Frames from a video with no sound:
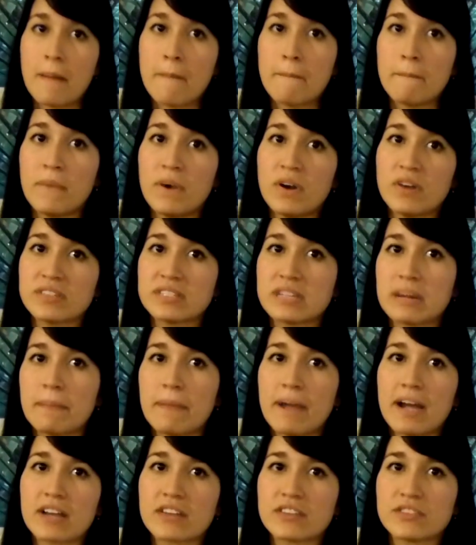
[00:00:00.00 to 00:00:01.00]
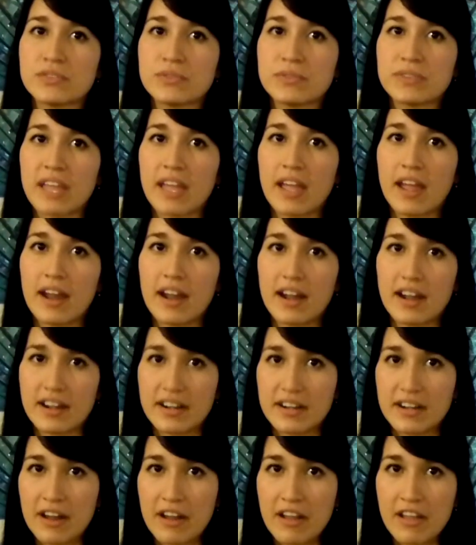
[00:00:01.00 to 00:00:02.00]
monster back to the
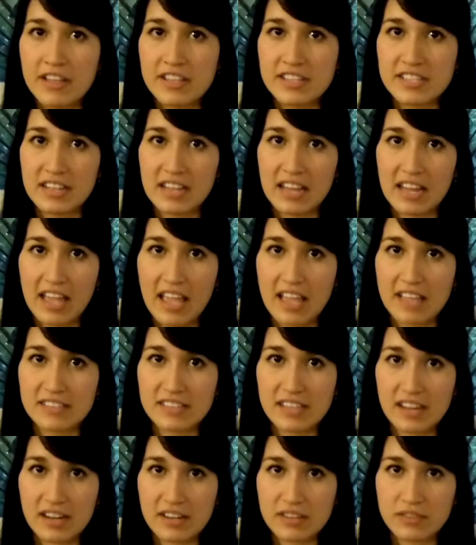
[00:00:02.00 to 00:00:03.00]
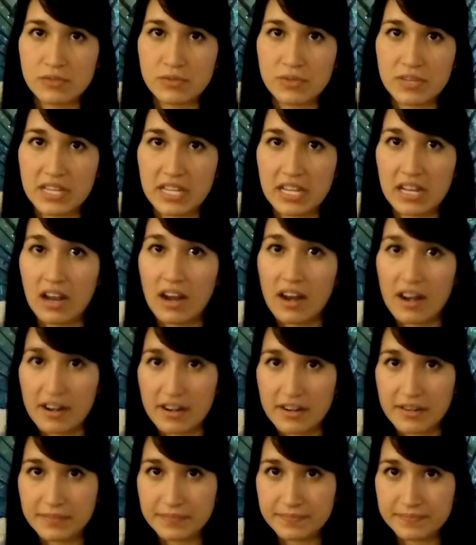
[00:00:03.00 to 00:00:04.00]
her later to kill
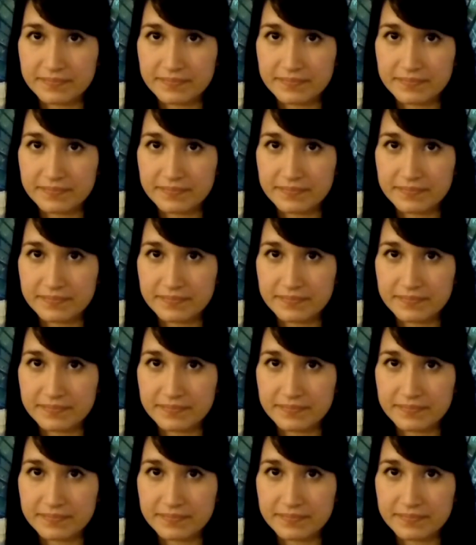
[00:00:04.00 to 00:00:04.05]
her.